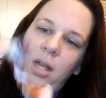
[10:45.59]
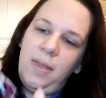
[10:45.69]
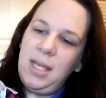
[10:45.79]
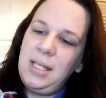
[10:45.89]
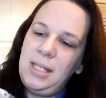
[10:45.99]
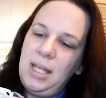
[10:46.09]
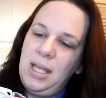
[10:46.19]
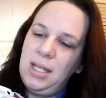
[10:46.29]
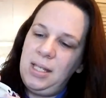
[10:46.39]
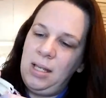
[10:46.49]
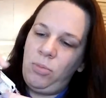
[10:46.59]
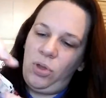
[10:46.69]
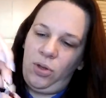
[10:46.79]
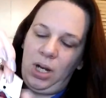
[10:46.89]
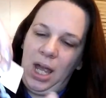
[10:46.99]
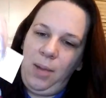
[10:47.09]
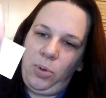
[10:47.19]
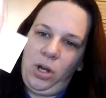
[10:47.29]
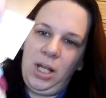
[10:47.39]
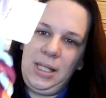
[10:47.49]
This is number 30,
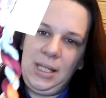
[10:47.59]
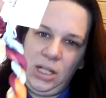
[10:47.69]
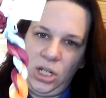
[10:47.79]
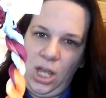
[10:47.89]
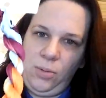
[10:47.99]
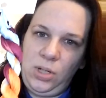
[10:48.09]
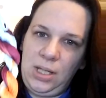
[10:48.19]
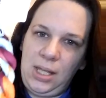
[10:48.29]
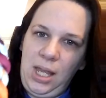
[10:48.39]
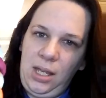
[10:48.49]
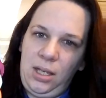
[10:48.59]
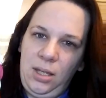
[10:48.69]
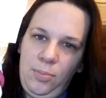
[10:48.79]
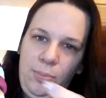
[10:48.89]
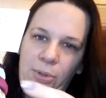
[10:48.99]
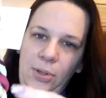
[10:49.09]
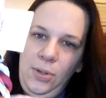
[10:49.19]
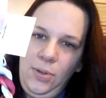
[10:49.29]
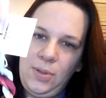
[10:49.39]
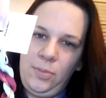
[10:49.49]
Apricot Sunshine, which is like
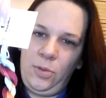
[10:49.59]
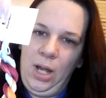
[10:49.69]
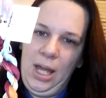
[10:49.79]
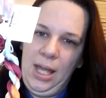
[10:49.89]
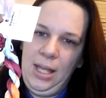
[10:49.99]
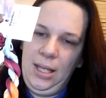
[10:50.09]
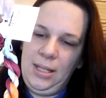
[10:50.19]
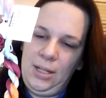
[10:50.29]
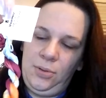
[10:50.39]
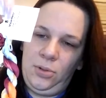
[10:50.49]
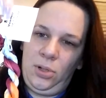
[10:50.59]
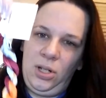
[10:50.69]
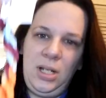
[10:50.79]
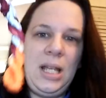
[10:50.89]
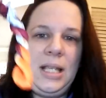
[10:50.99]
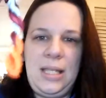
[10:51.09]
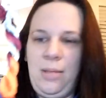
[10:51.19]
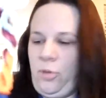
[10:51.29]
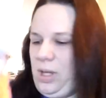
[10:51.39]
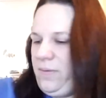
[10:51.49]
blues and reds and orange. Nice
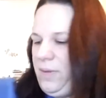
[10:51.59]
summery